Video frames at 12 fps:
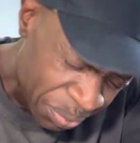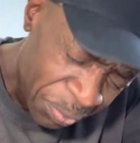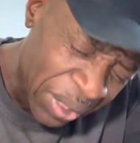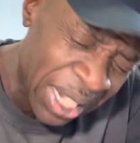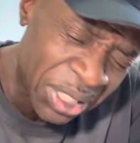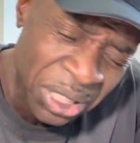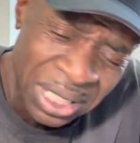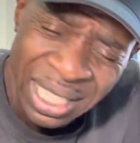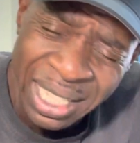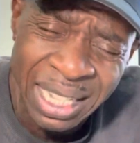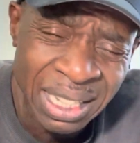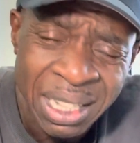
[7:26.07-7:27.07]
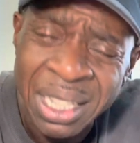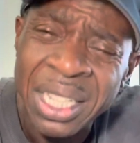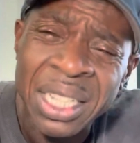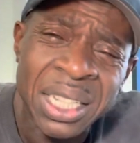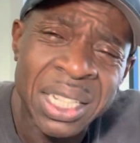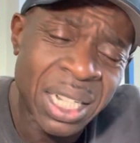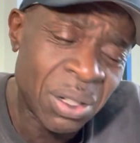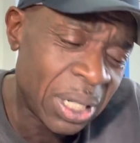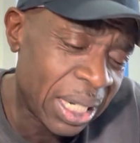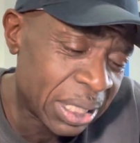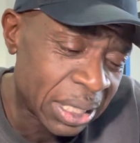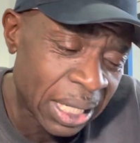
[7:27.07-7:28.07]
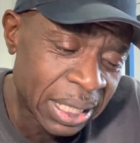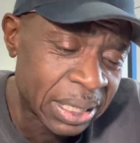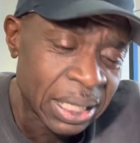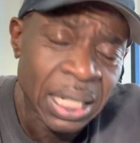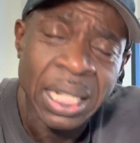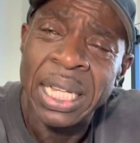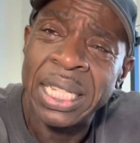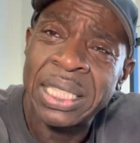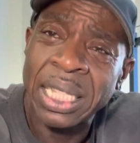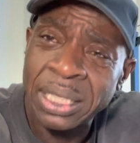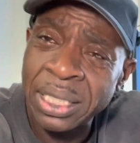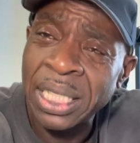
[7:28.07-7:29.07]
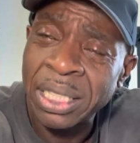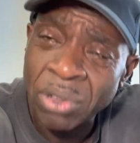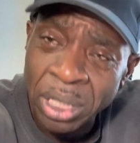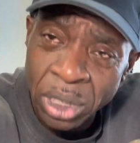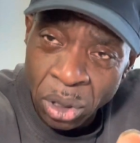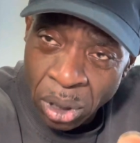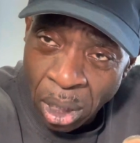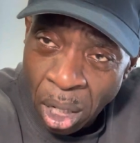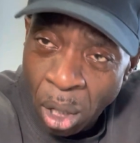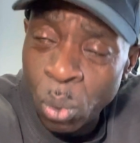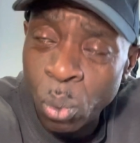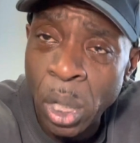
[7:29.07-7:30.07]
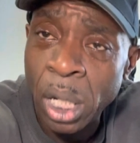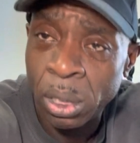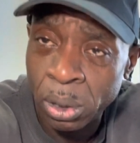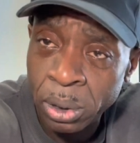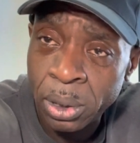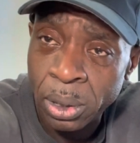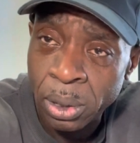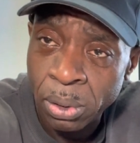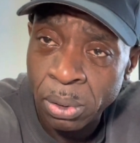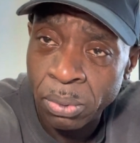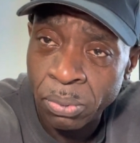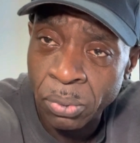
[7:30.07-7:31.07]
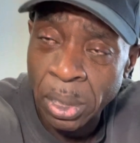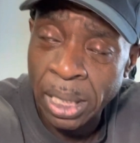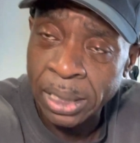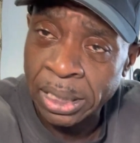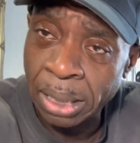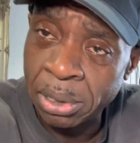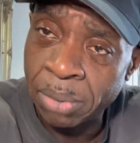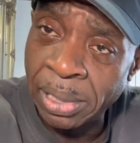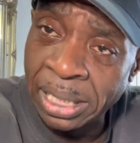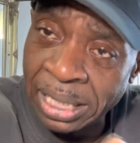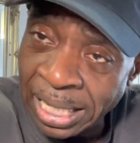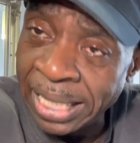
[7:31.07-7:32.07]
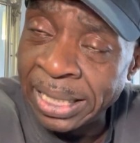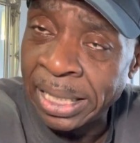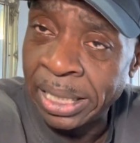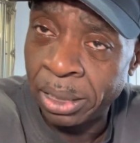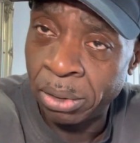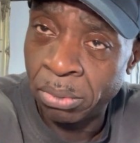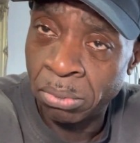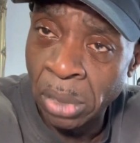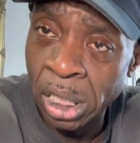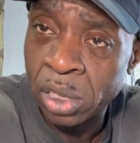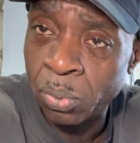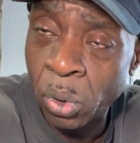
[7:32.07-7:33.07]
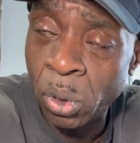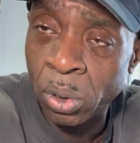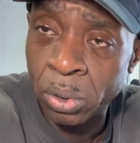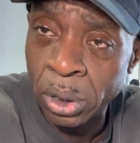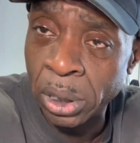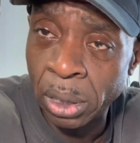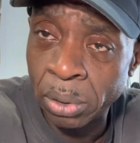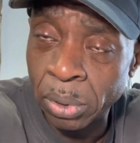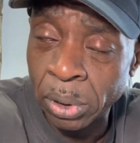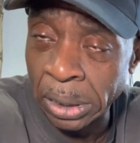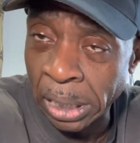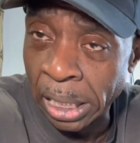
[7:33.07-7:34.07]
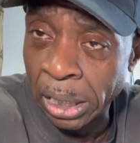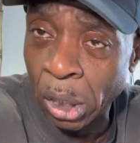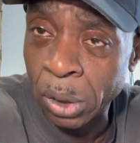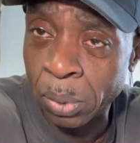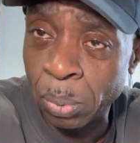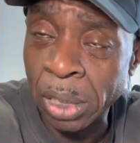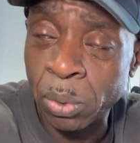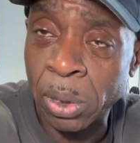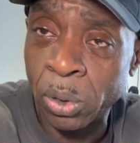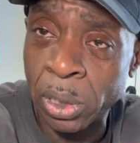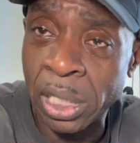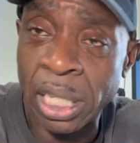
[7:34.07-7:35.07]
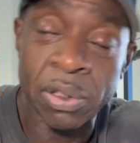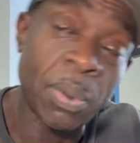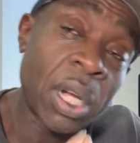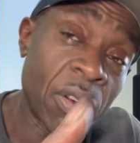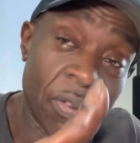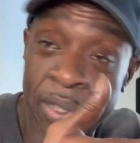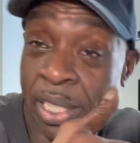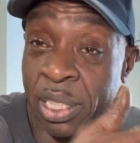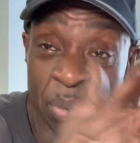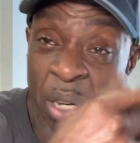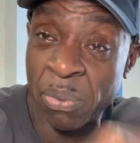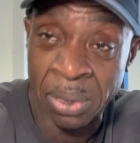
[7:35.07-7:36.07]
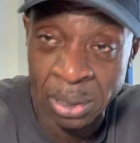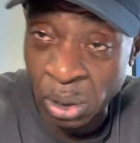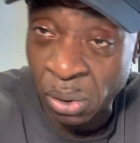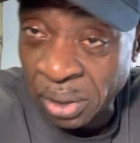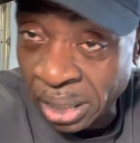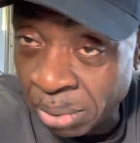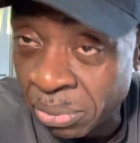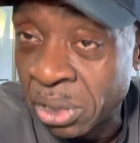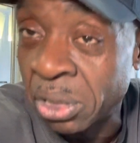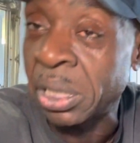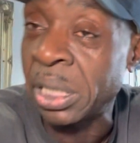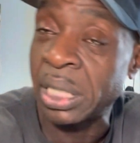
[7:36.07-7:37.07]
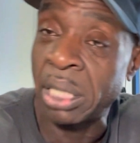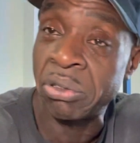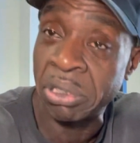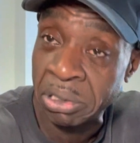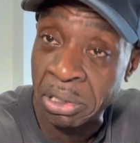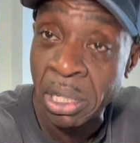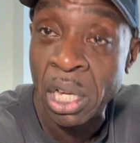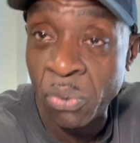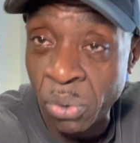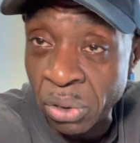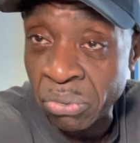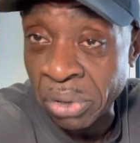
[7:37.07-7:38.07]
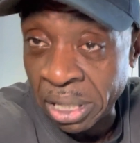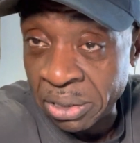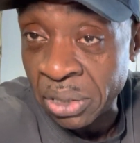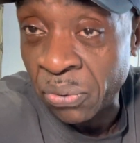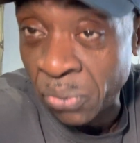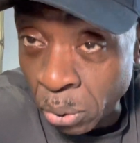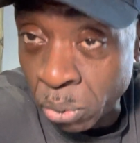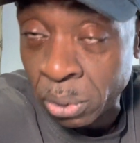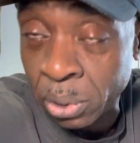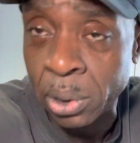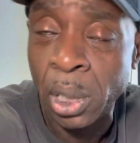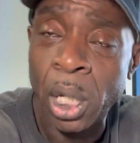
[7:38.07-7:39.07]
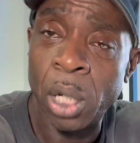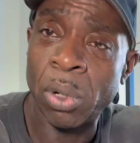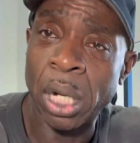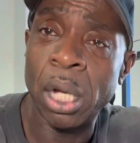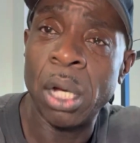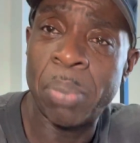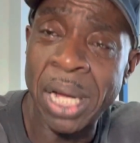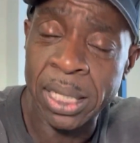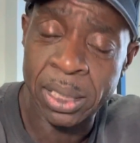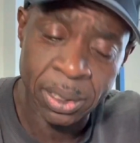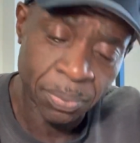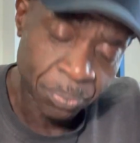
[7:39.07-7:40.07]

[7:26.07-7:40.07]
it's just like it's as I said, right? The whole world, right, seems to be leaning much more, much to the left, apart from myself here, because this country is full of racist fools, right? But